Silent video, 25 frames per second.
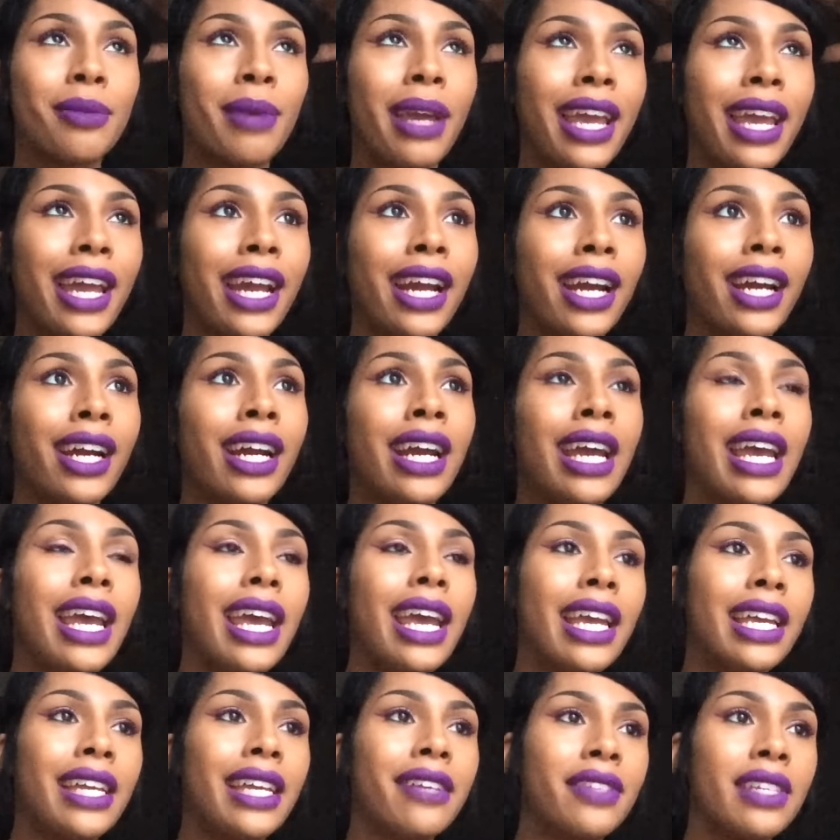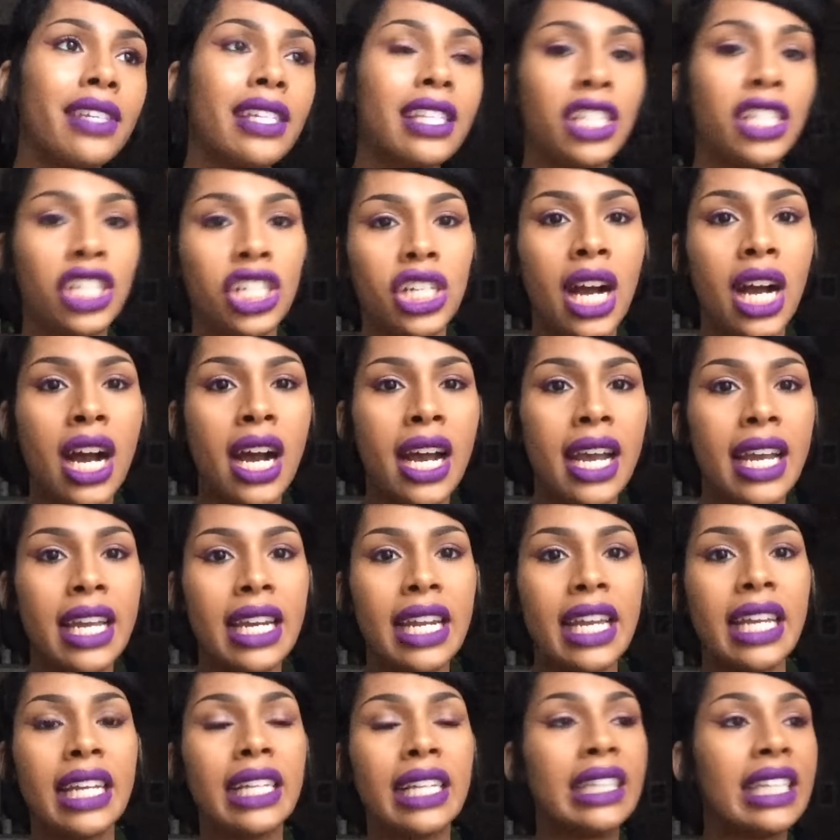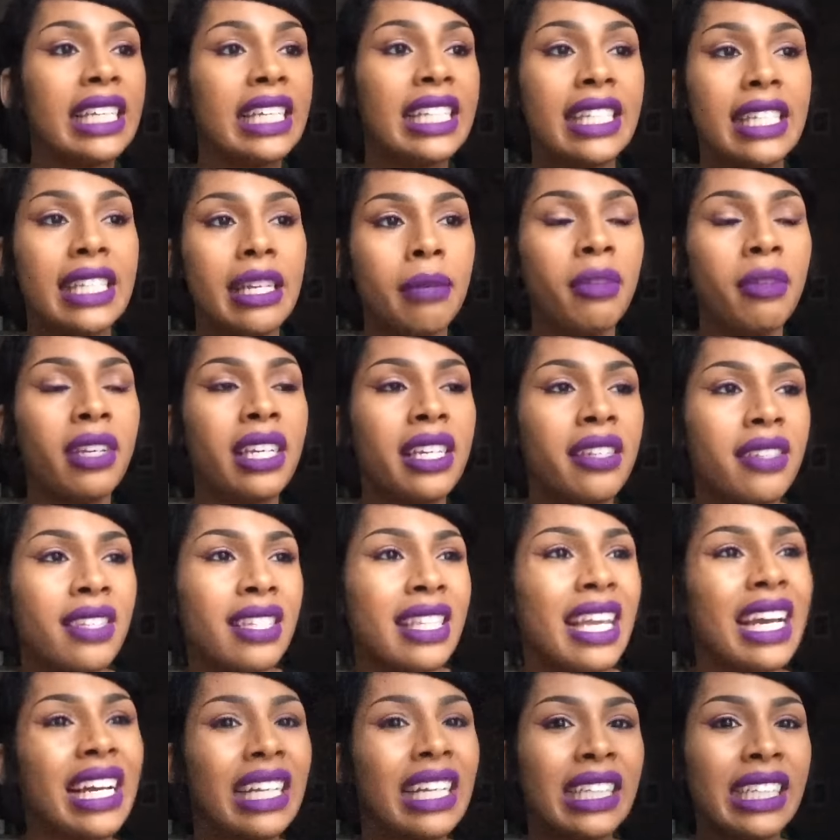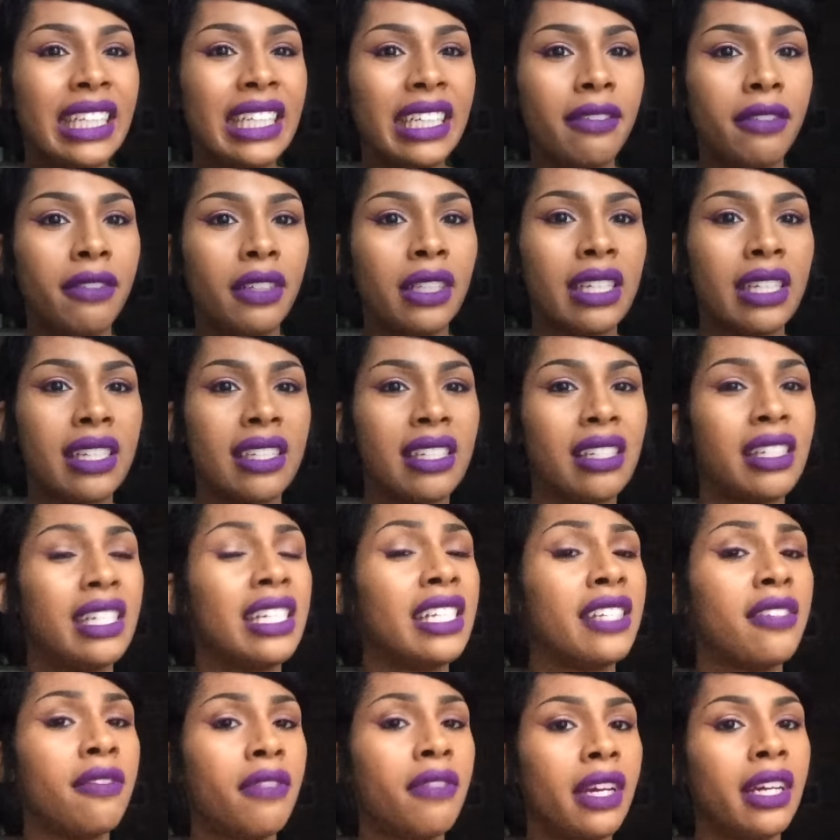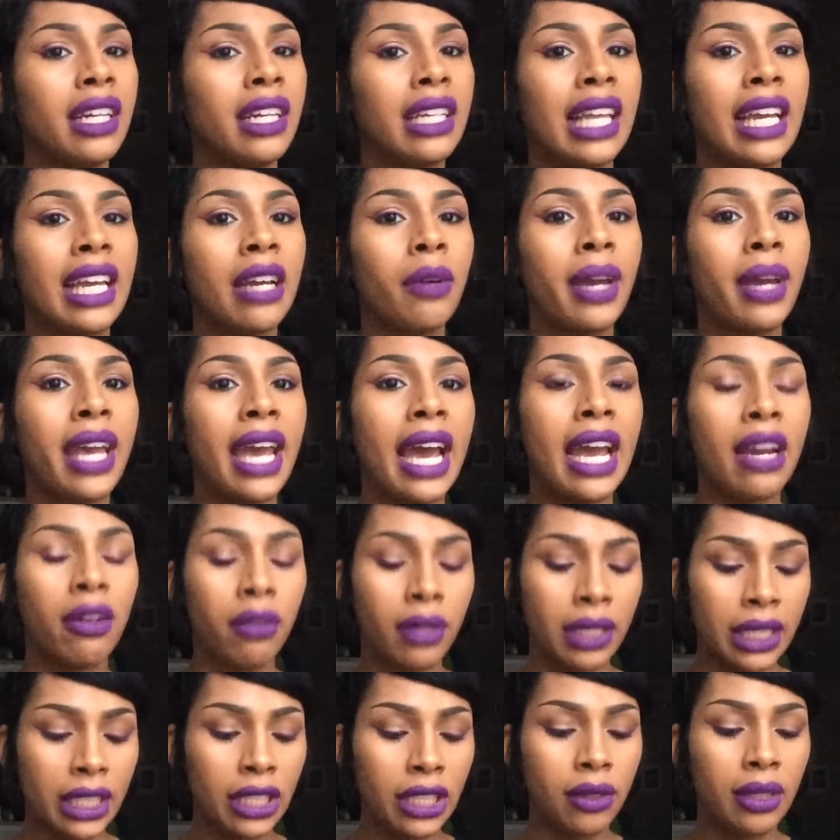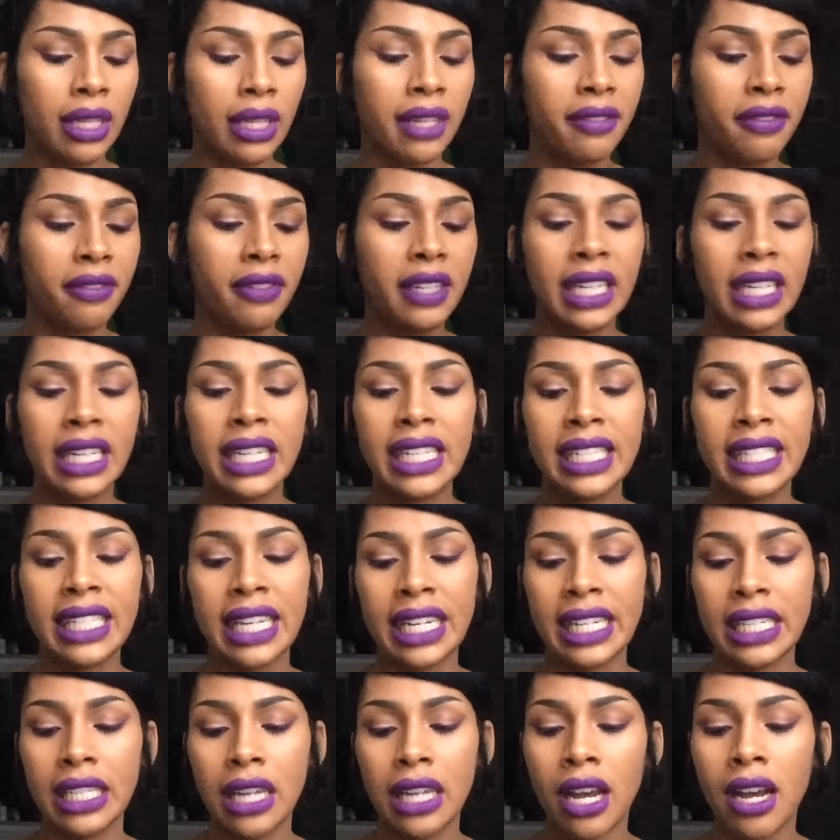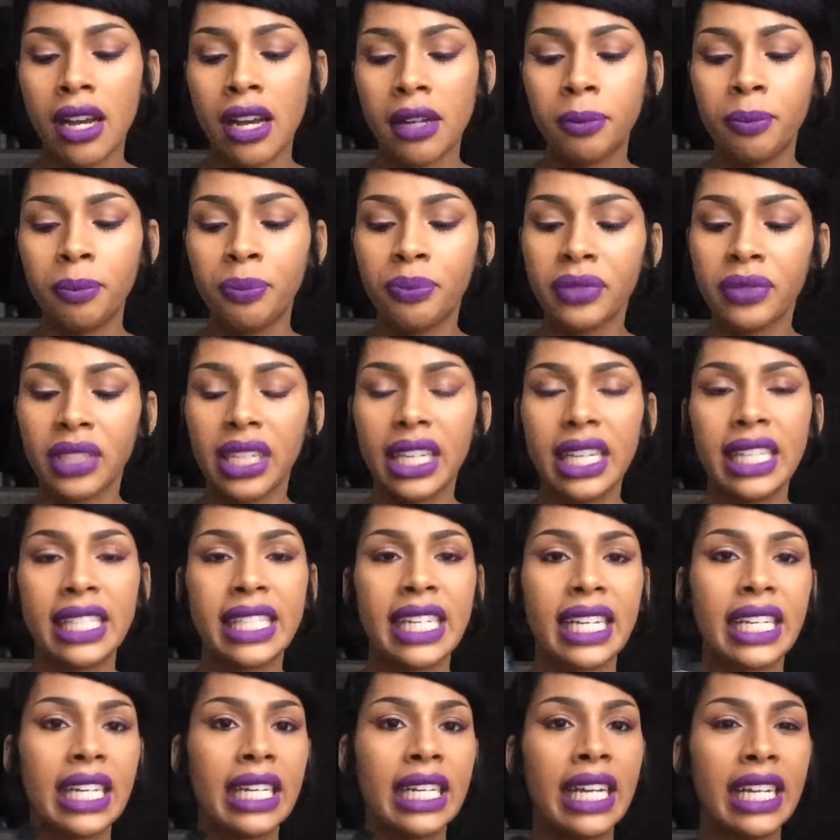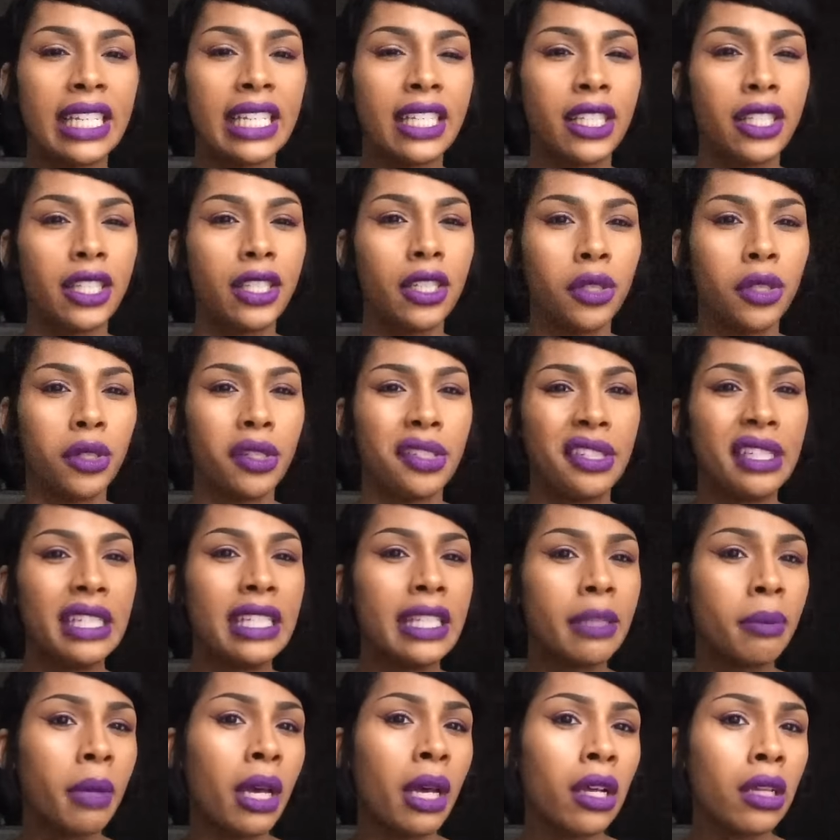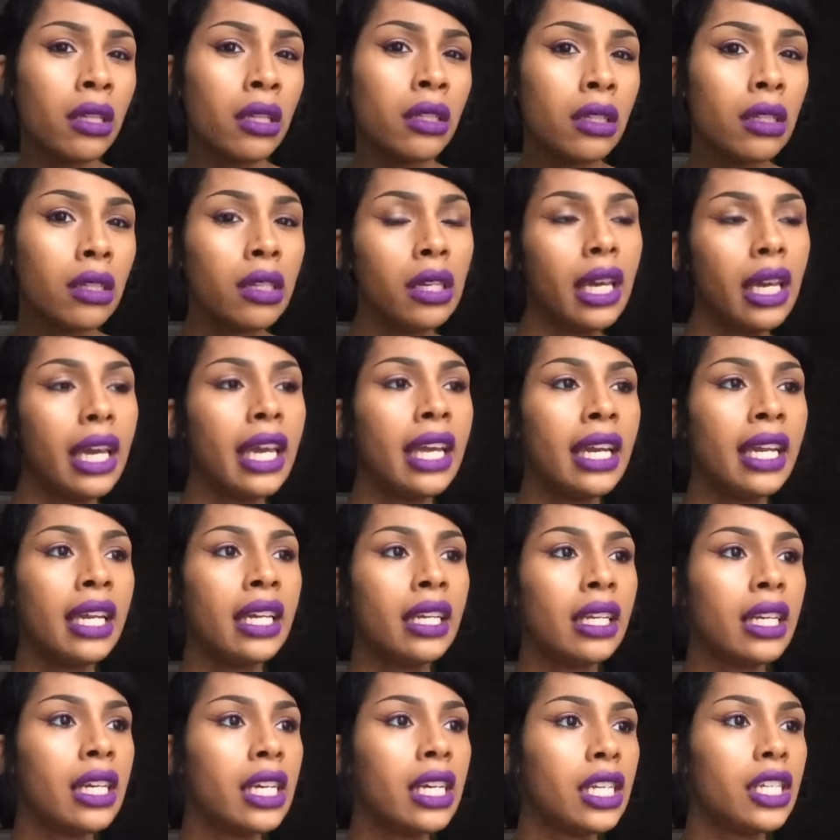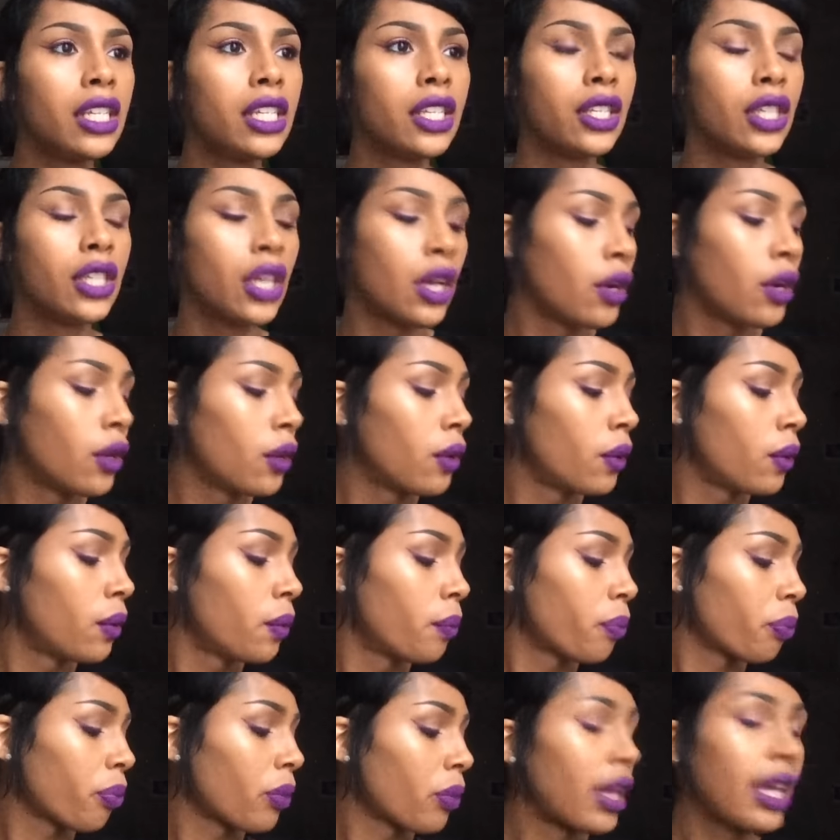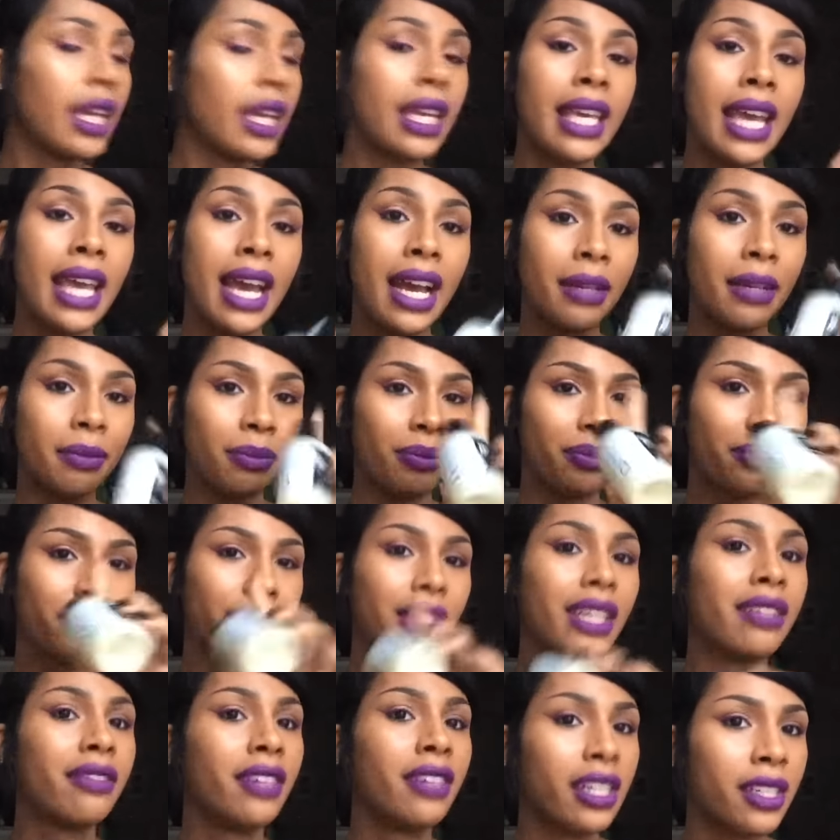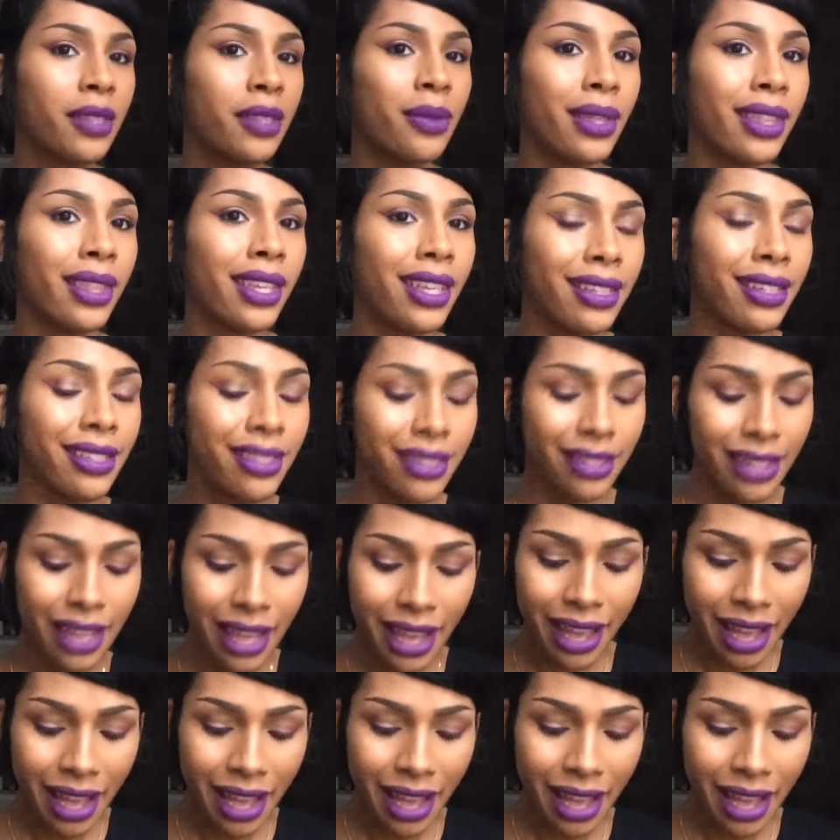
hair, it gives it the shine, it cleanses, it gives it that clean feeling smell, and it's very lightweight. I really do love Viennese, and it's like a nice citrusy smell in it. So yeah, I fucks with this.